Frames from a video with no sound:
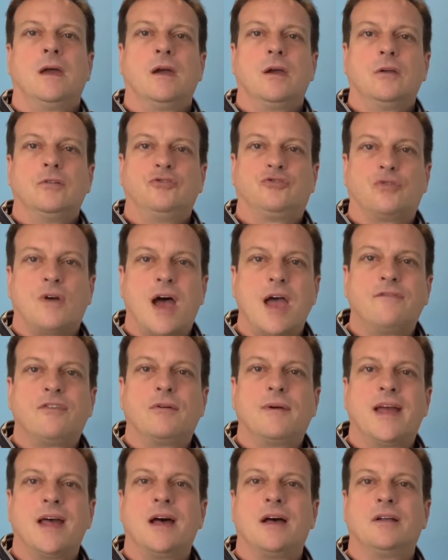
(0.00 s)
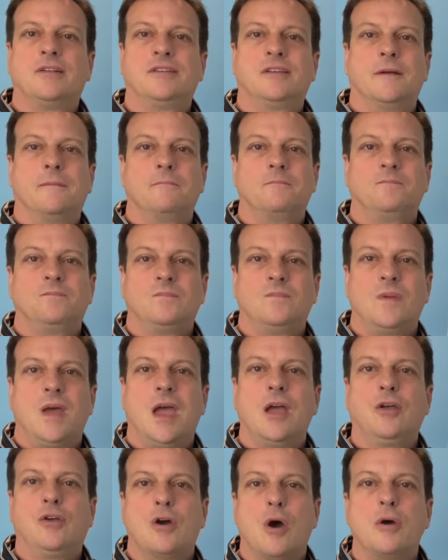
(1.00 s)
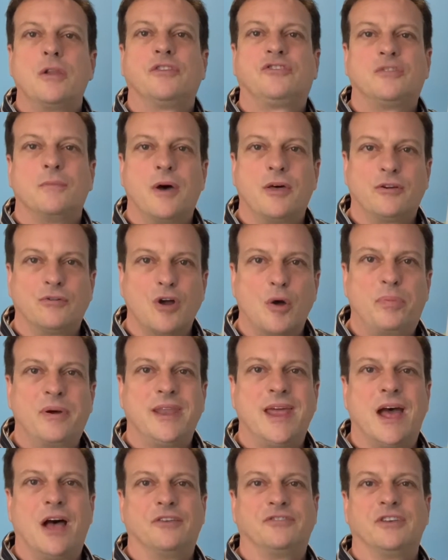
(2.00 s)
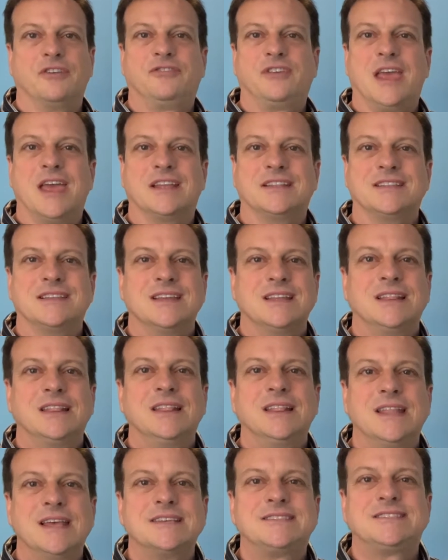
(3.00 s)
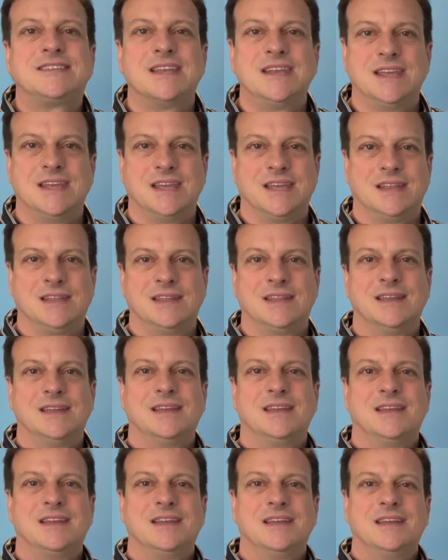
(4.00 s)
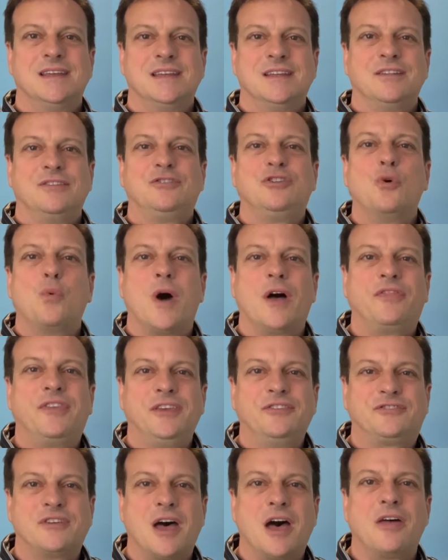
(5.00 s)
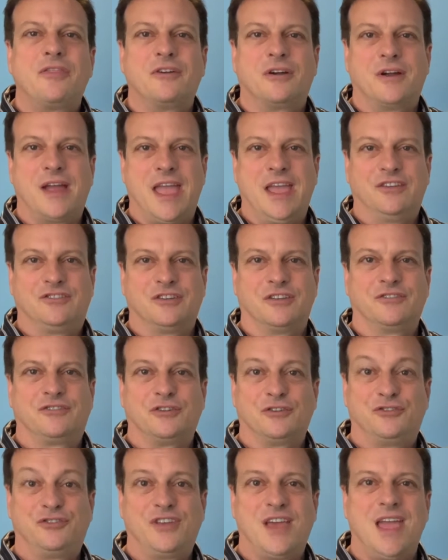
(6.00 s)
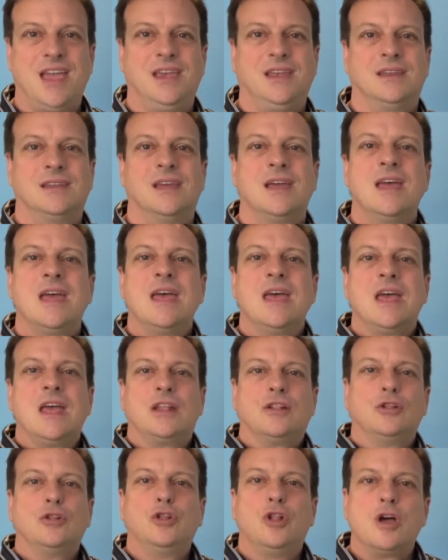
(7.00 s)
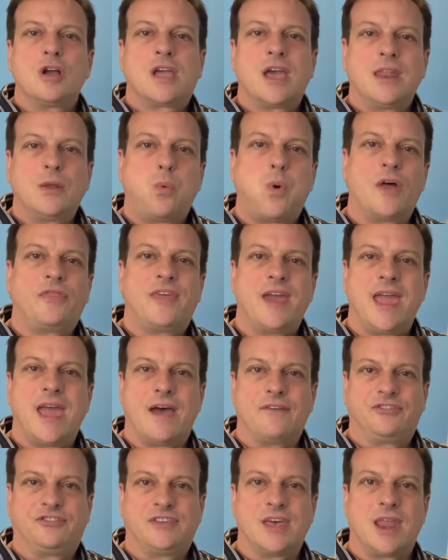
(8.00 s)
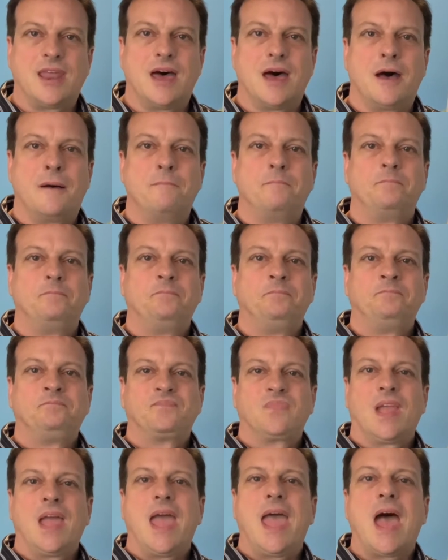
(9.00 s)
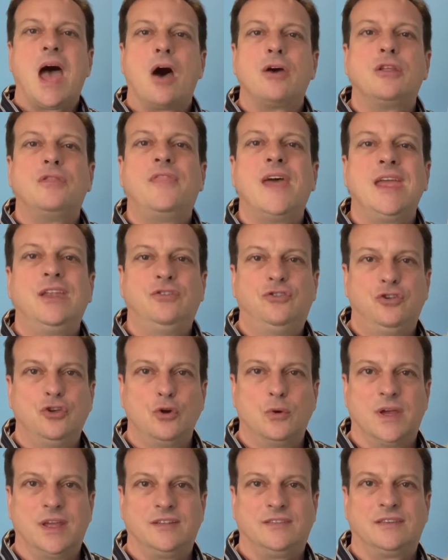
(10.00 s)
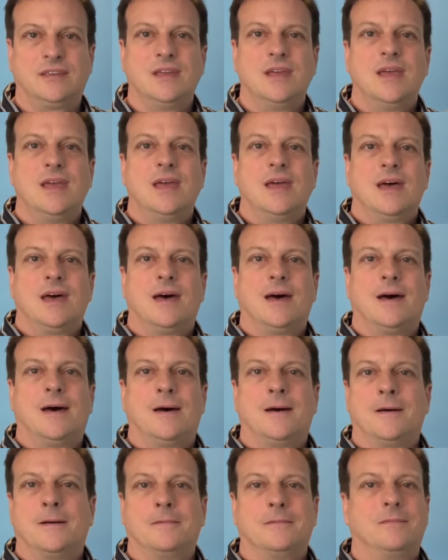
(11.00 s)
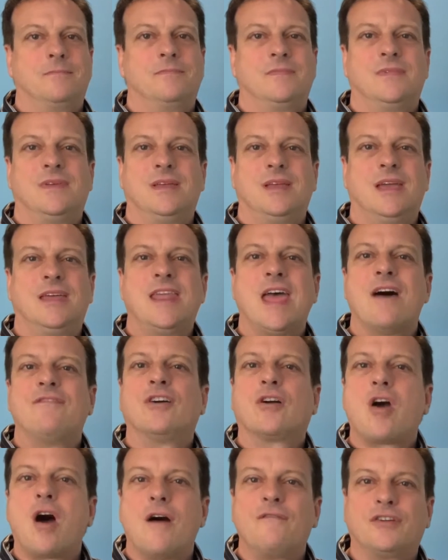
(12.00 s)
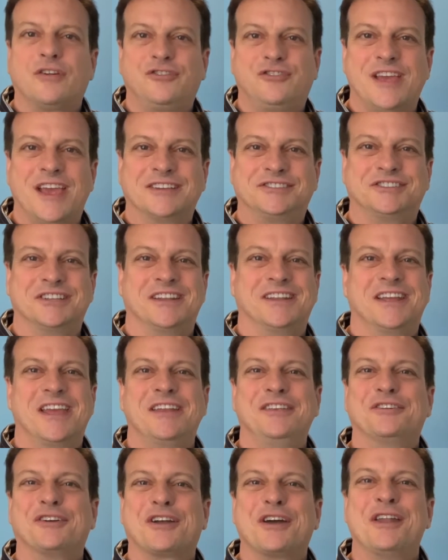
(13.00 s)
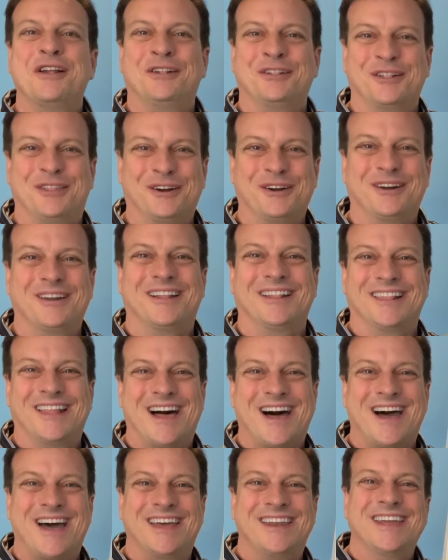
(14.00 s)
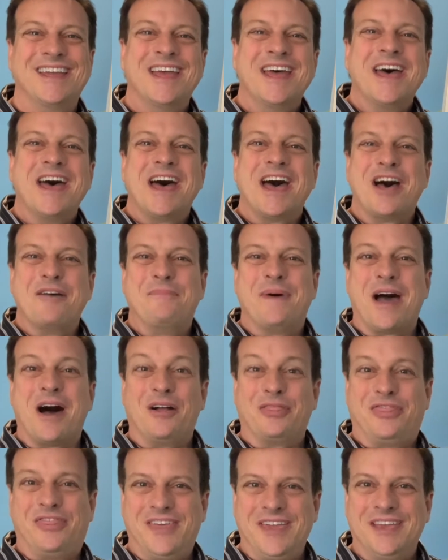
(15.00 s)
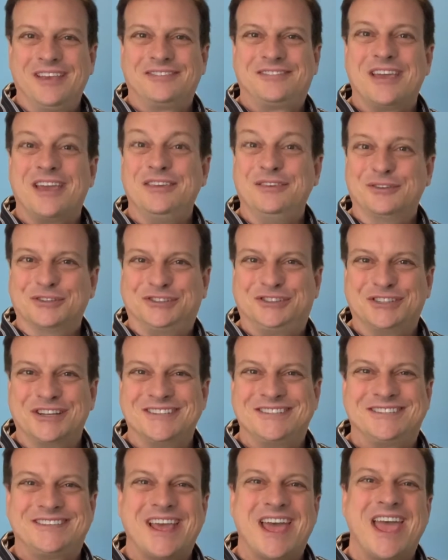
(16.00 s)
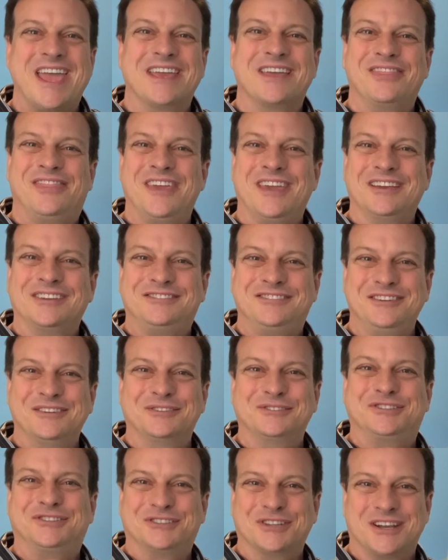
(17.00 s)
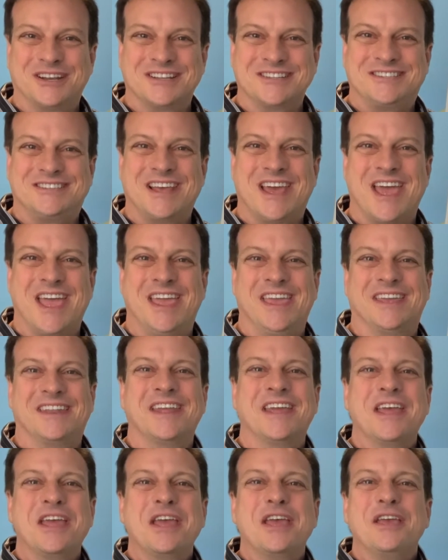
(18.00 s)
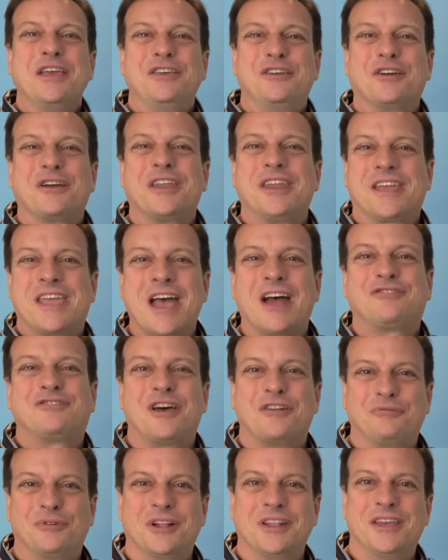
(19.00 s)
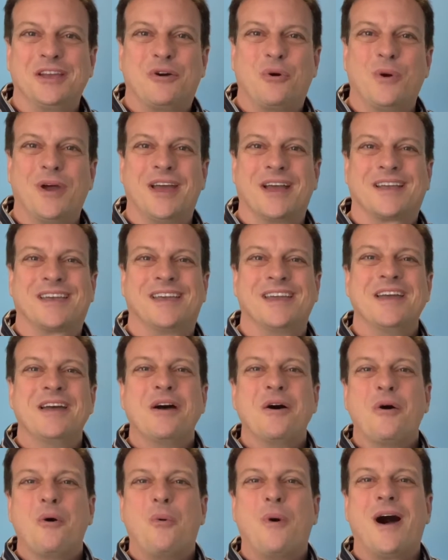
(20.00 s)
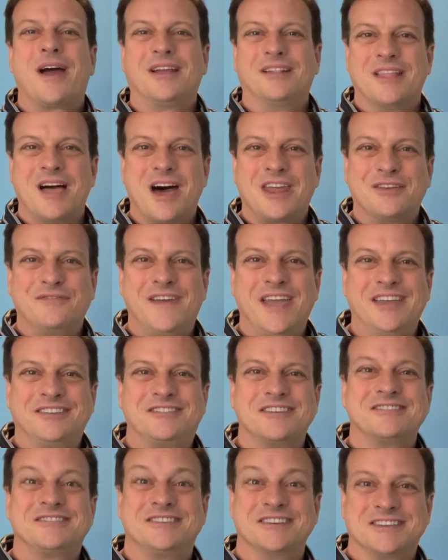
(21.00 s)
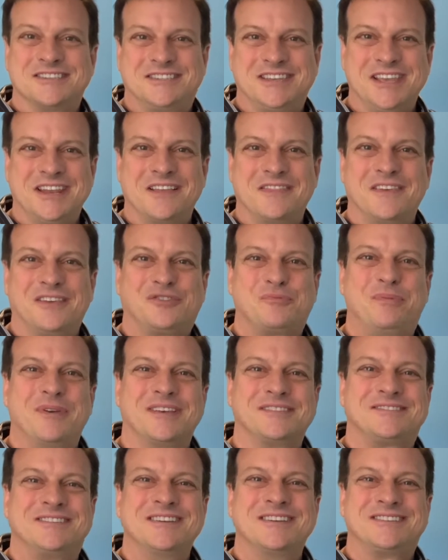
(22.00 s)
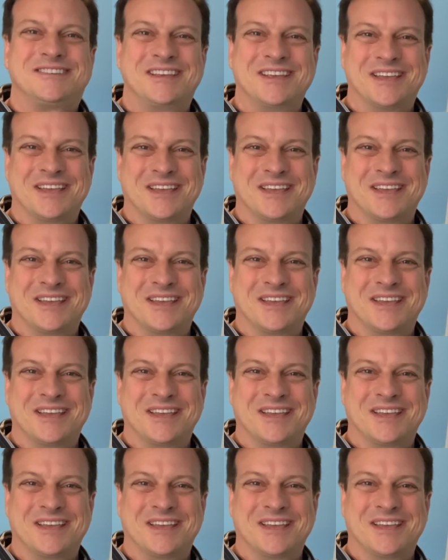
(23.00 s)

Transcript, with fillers: drive around and go to some other open houses and listen in to what these other agents are saying. Look at what they have set up. How did they do it? Um, and have a conversation. And you're going to learn a lot about things that you should say and things you shouldn't say. And you're going to catch on really quick why a lot of agents succeed in this business